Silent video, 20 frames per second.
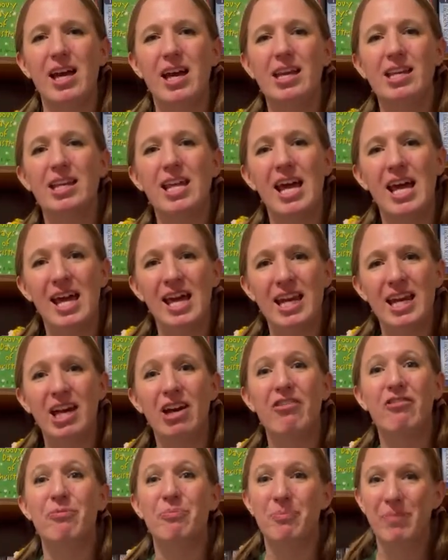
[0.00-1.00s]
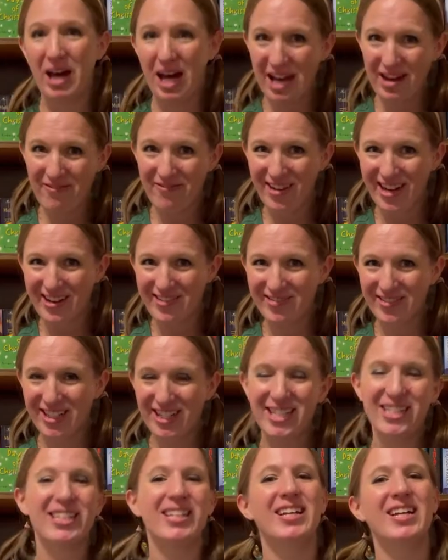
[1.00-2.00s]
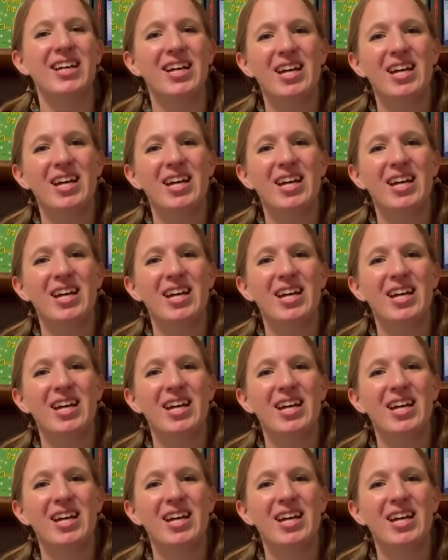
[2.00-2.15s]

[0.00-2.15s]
10 of my favorite